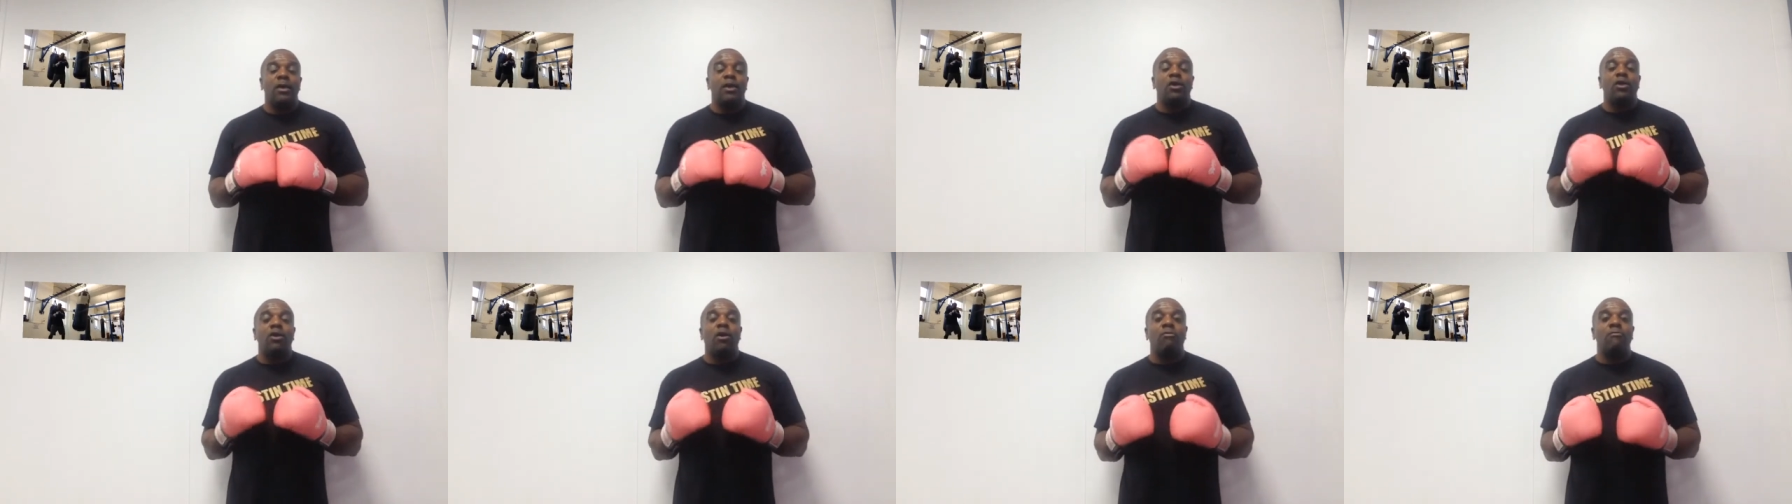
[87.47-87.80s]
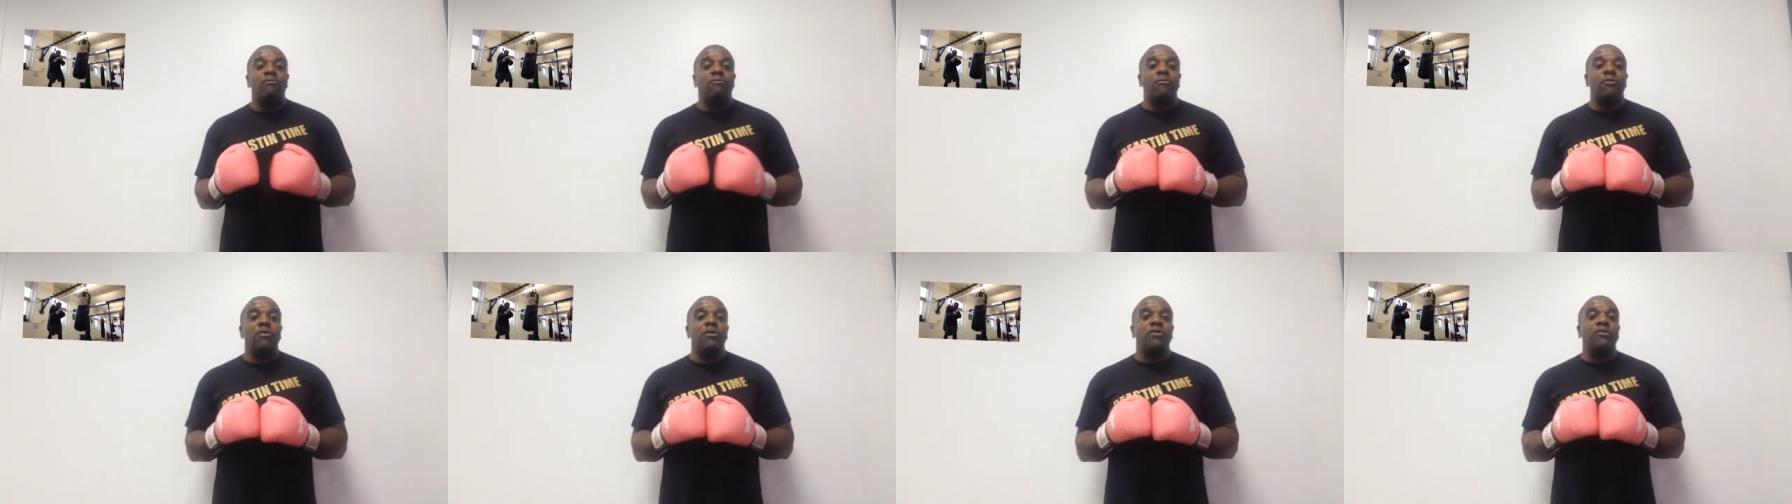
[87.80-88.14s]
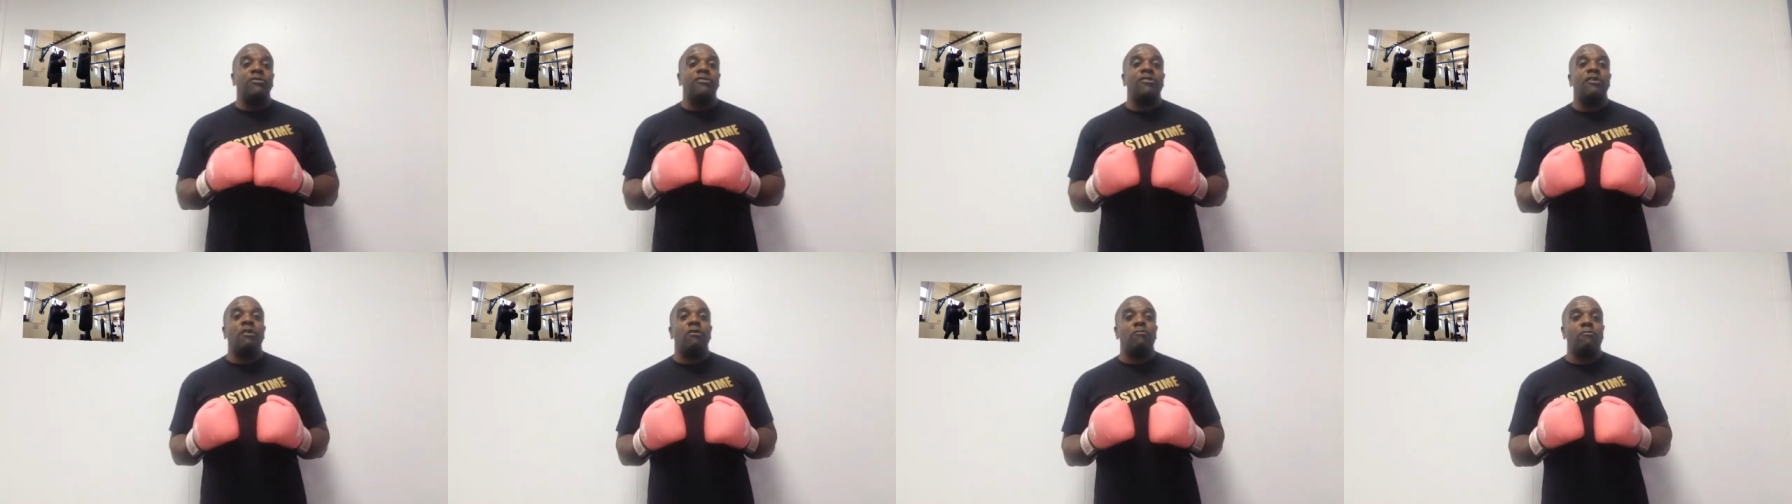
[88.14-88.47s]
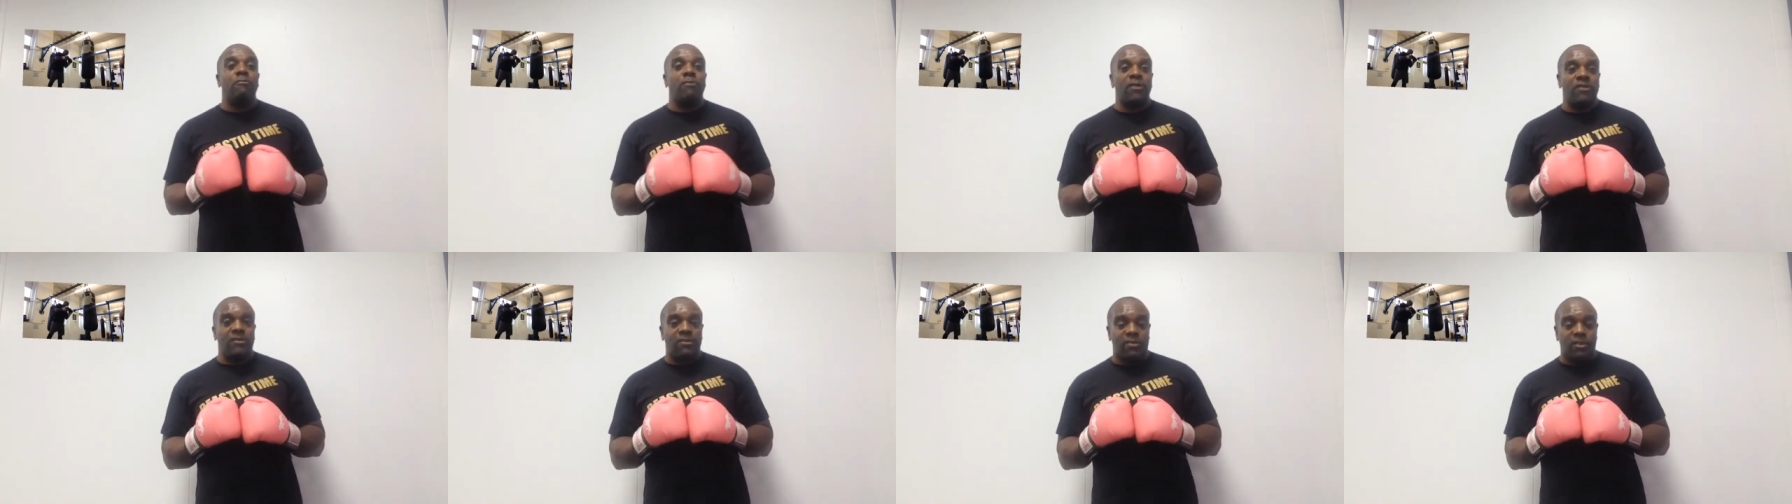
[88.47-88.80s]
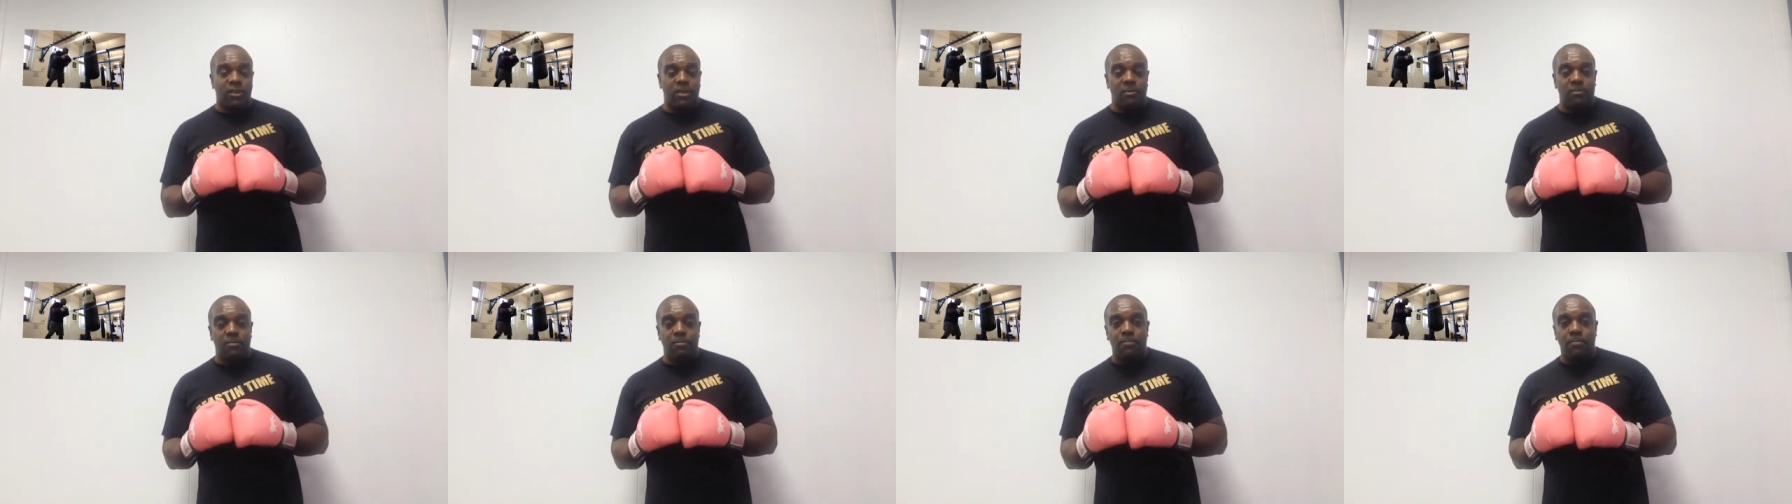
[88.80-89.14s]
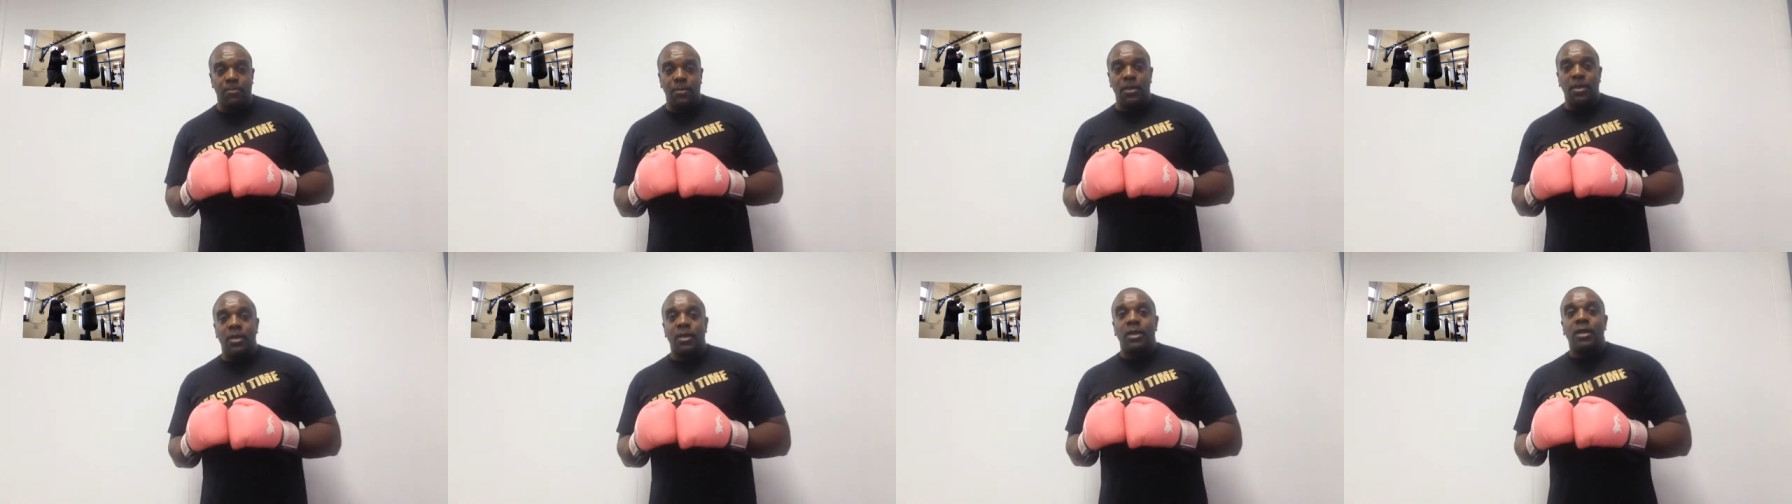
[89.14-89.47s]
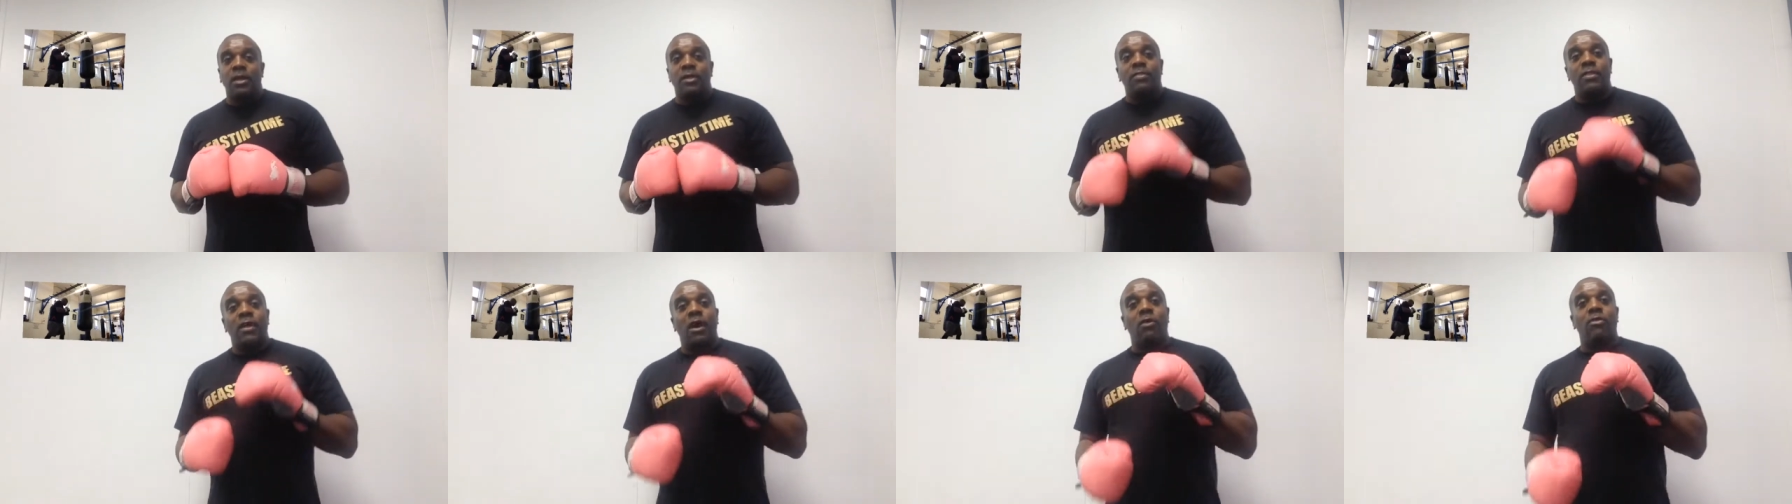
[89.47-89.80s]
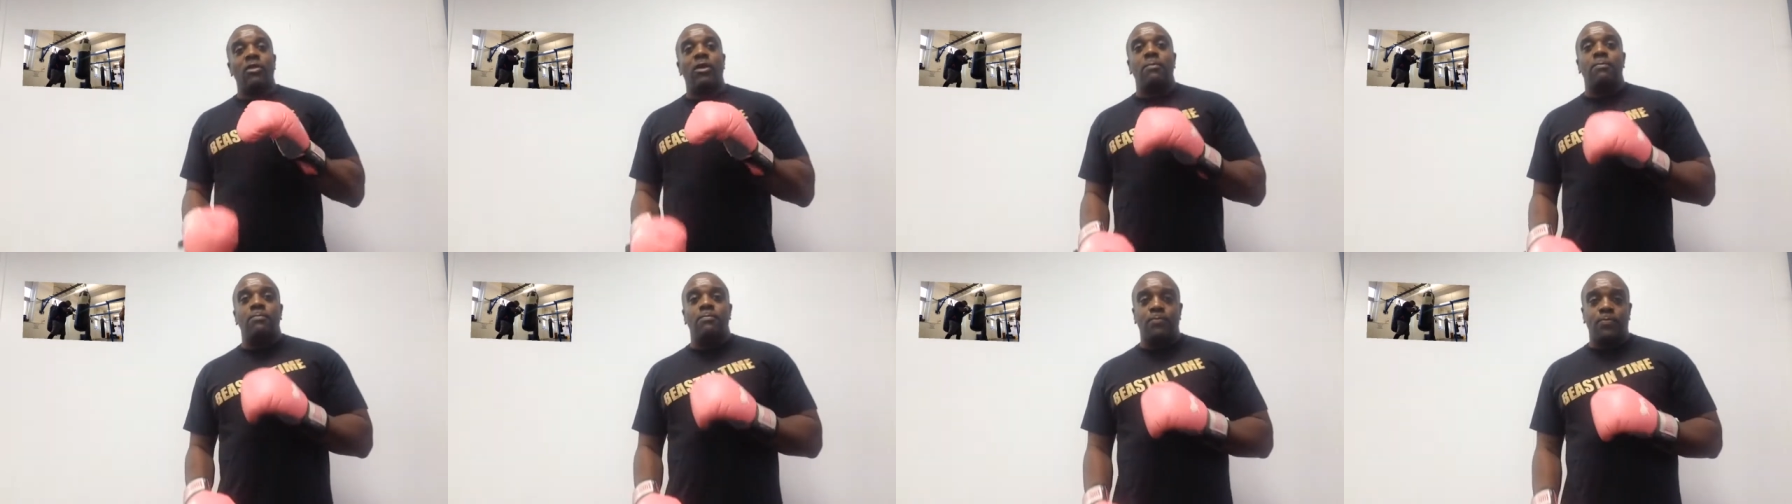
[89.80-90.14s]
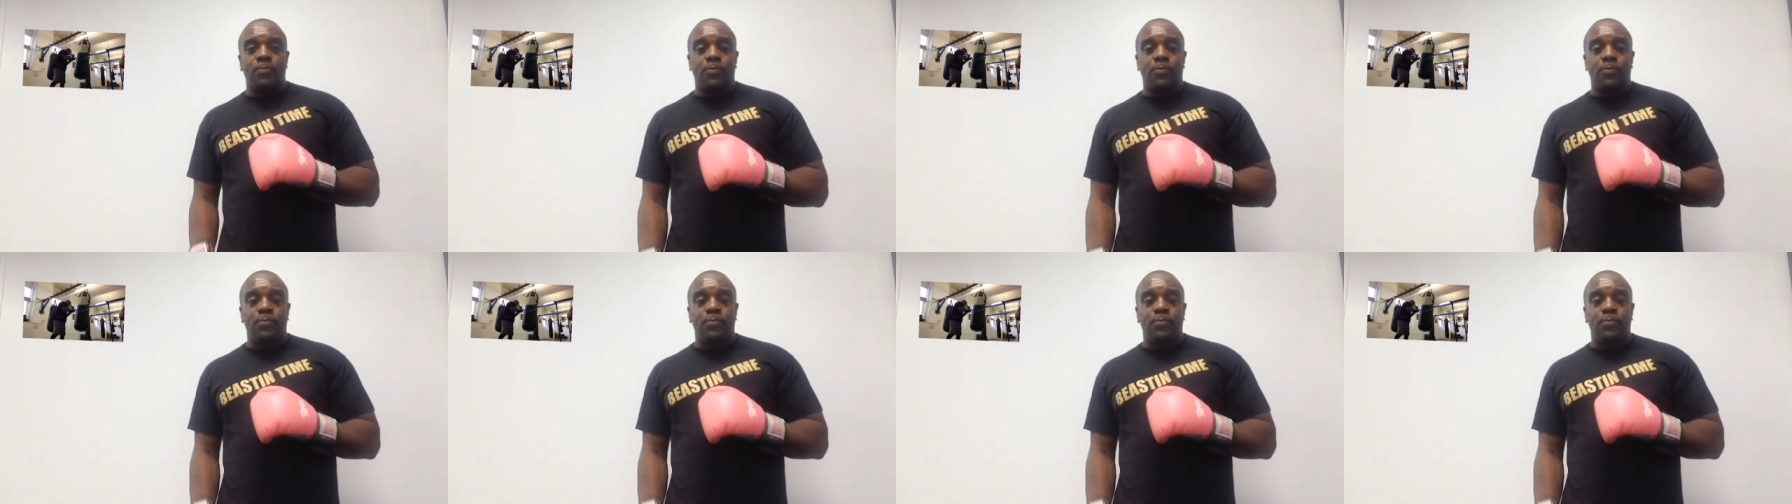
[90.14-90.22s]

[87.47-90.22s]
confidence, self-esteem. Now then,